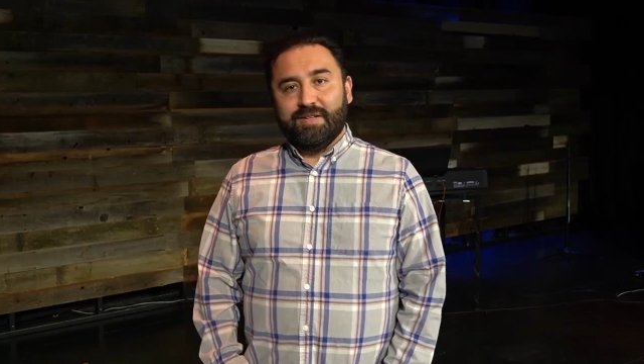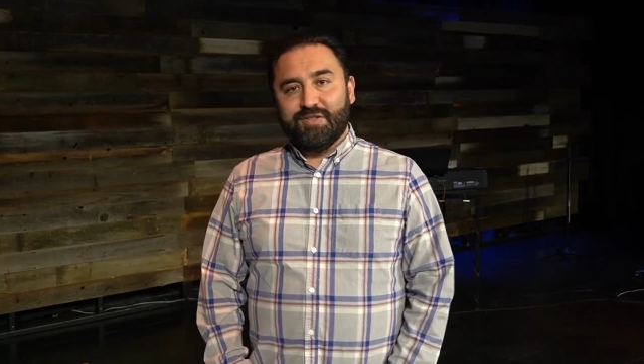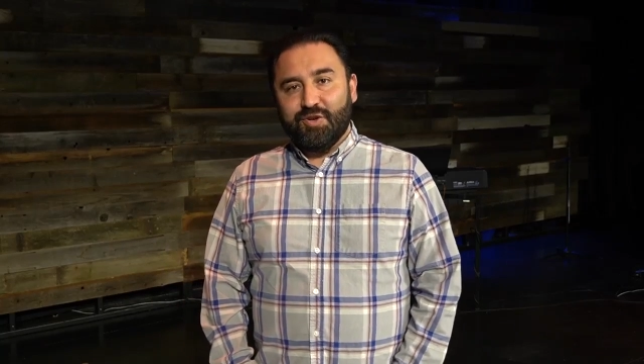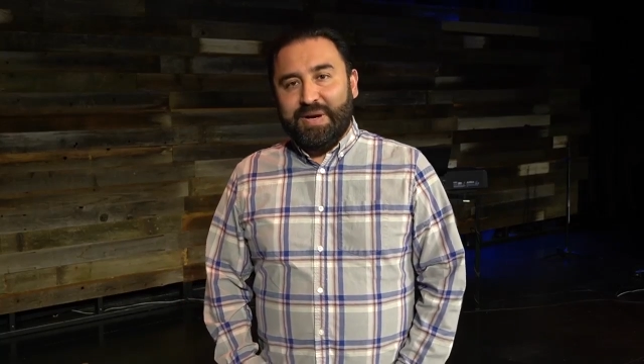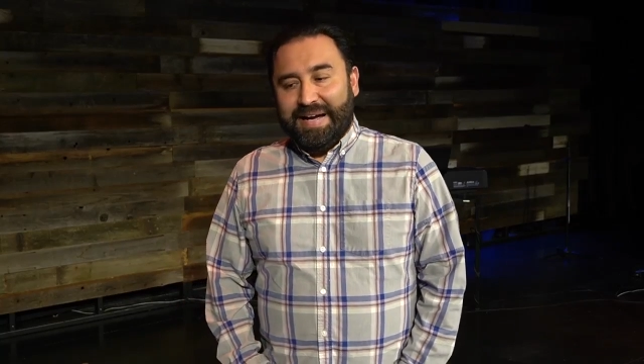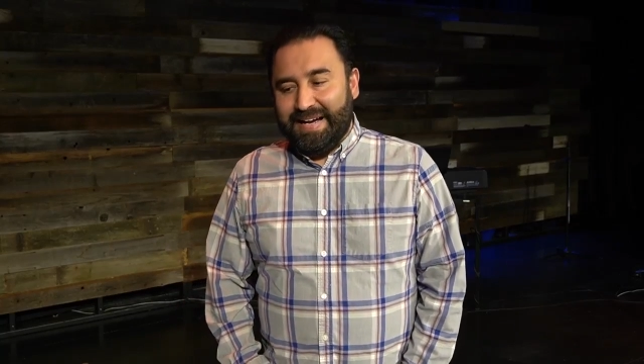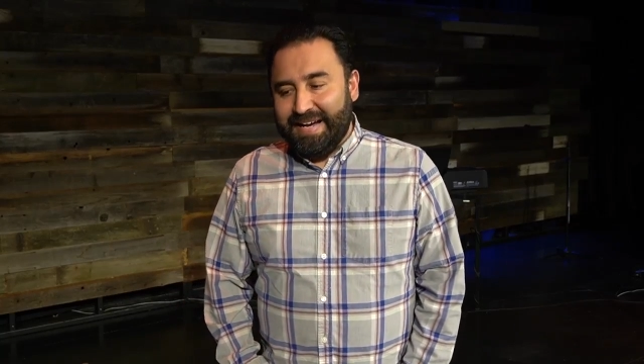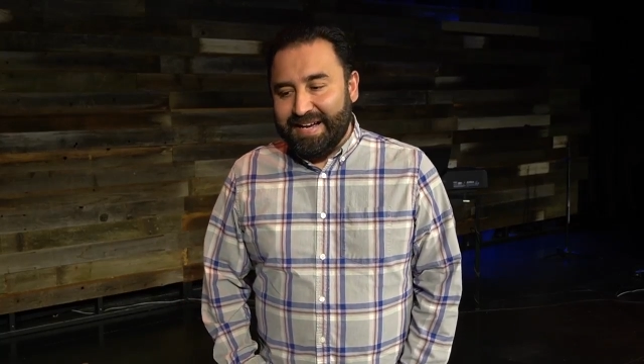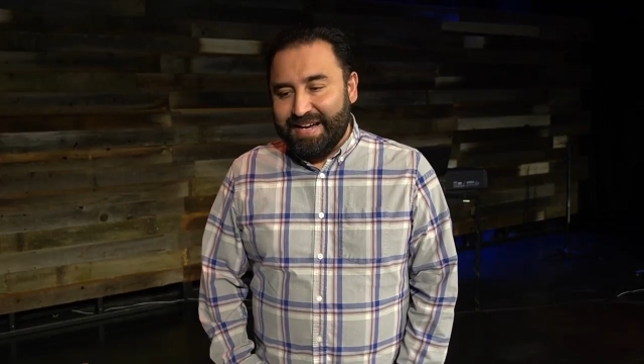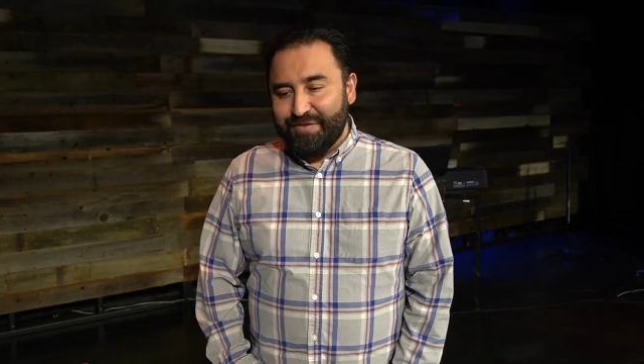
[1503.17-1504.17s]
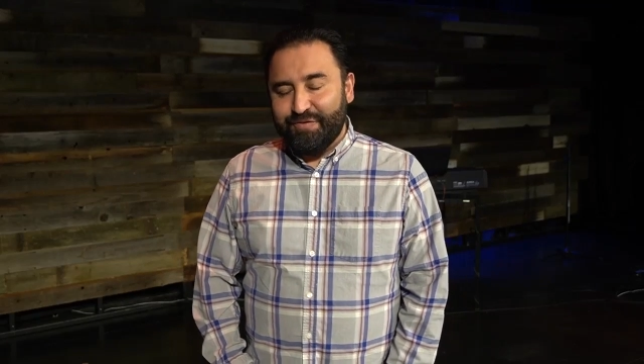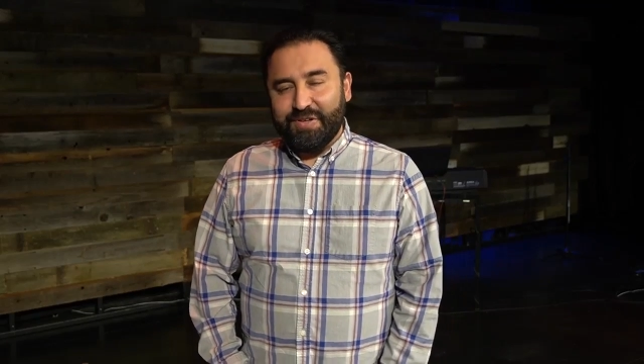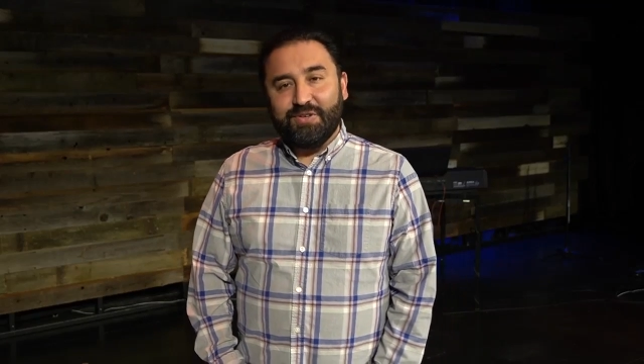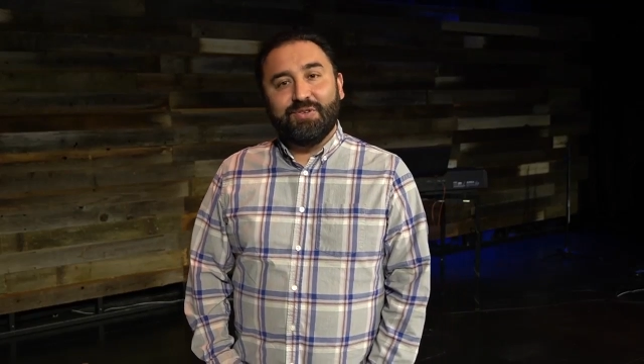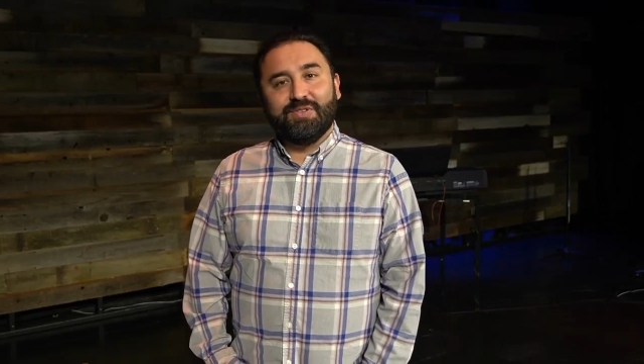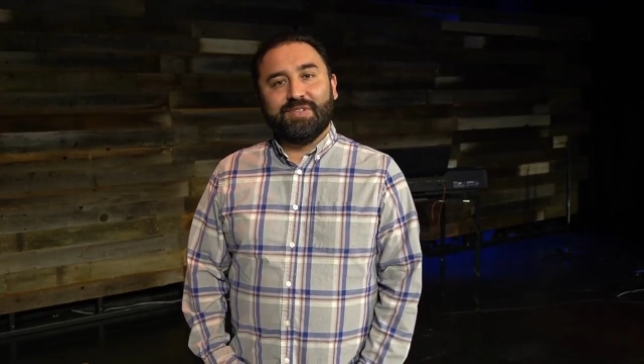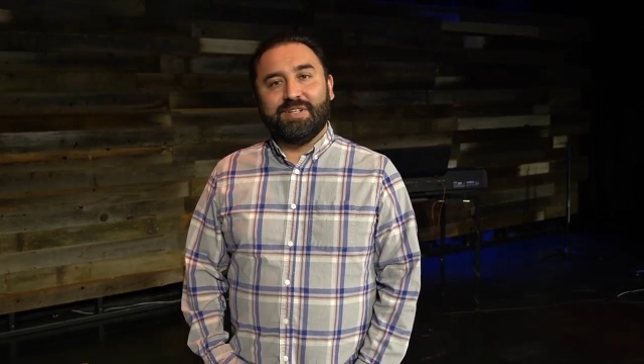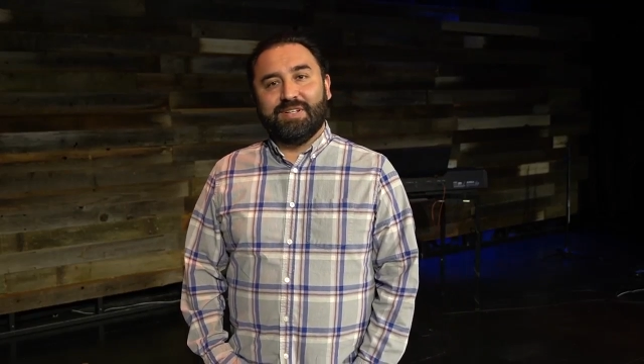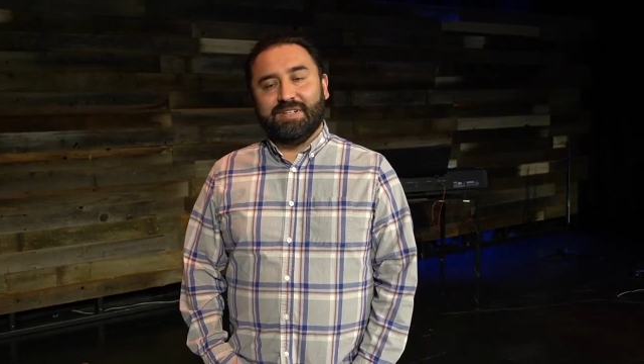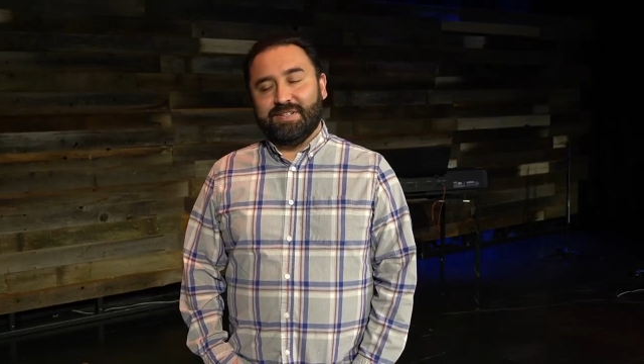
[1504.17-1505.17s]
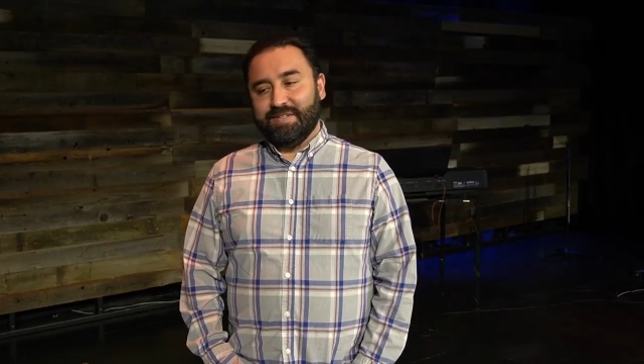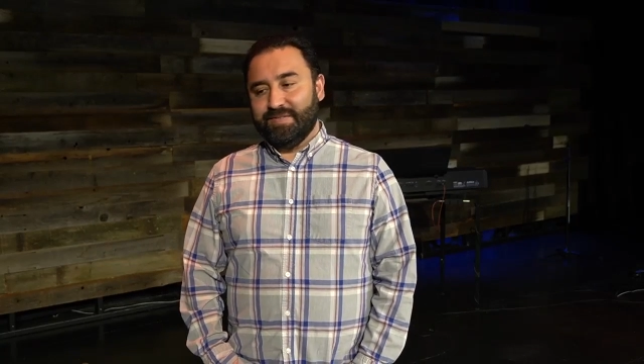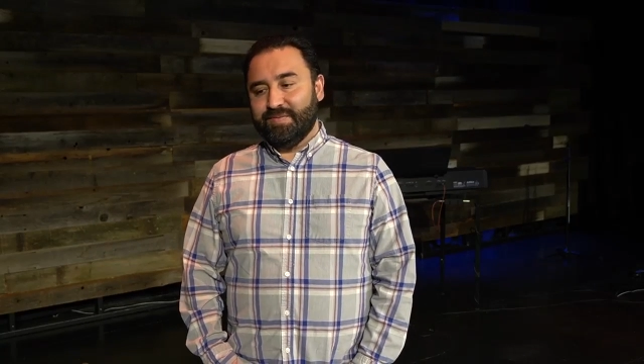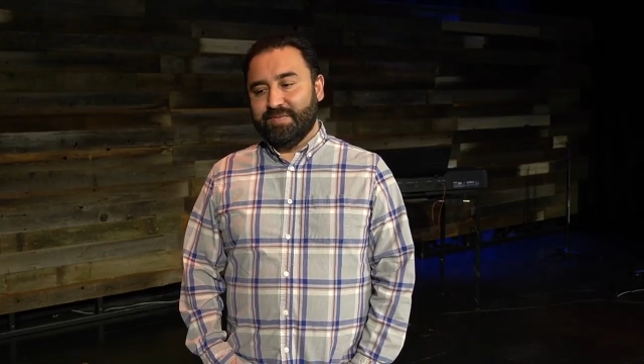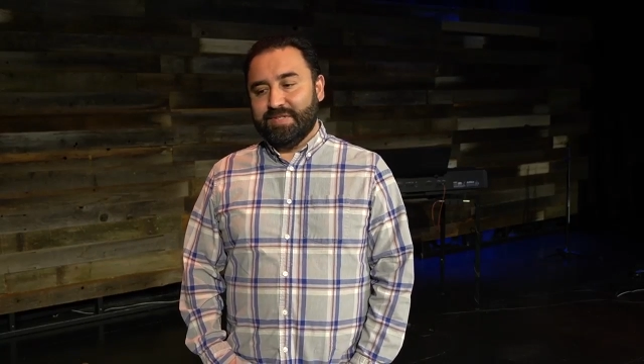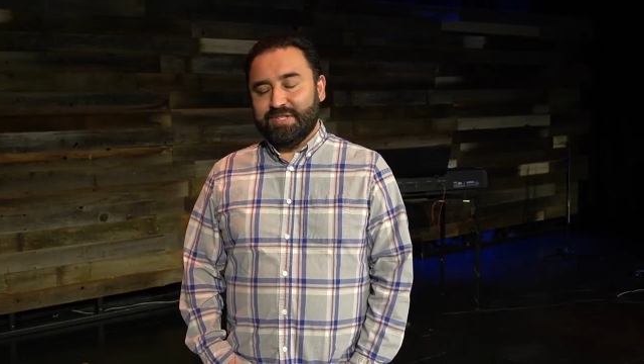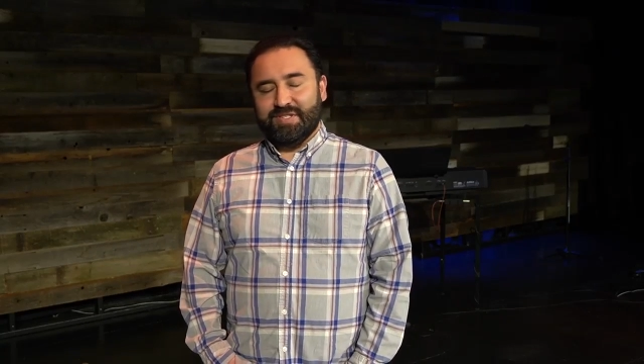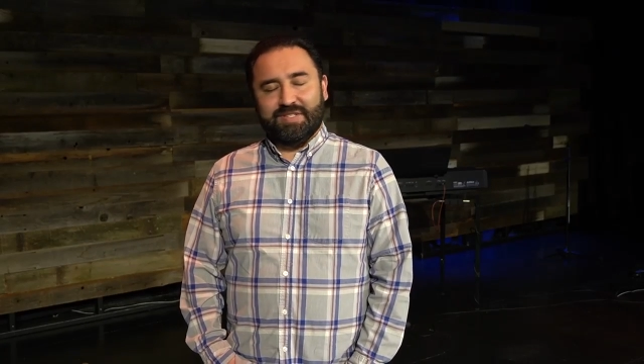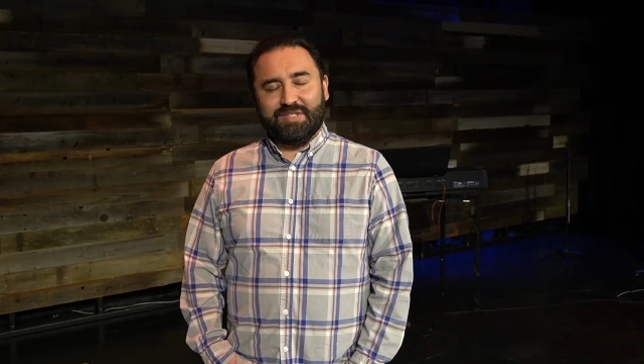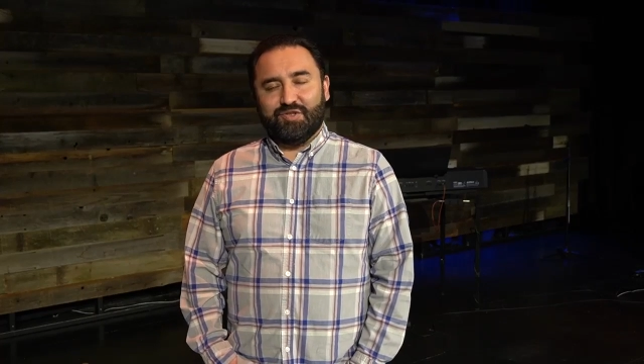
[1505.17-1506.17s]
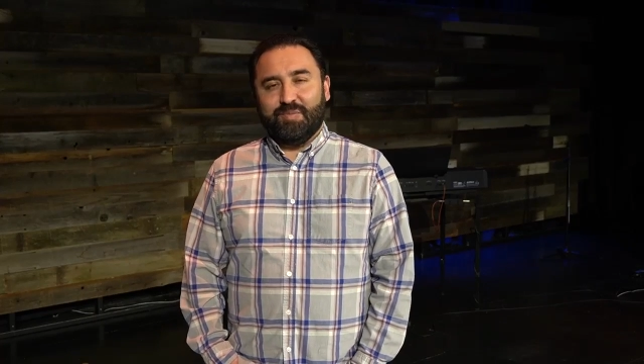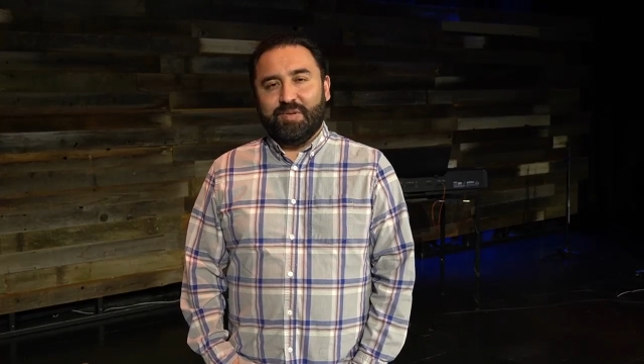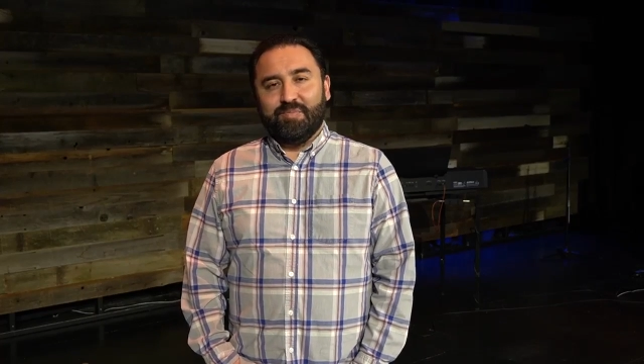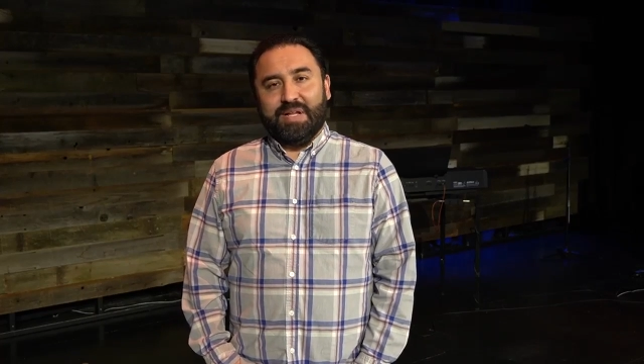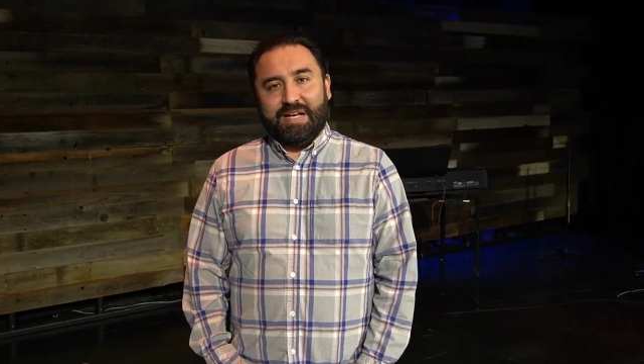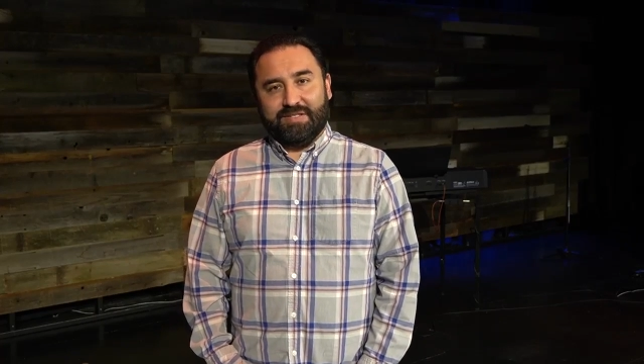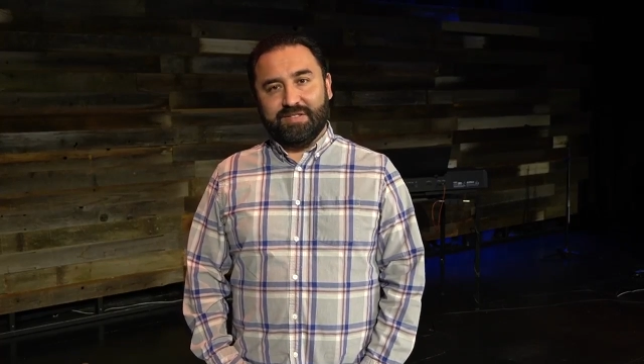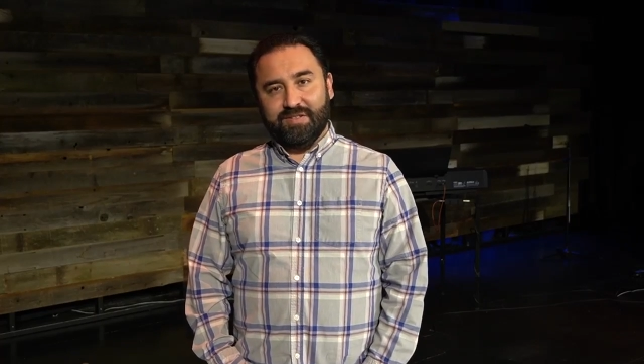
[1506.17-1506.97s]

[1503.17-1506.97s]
So I feel just extremely blessed,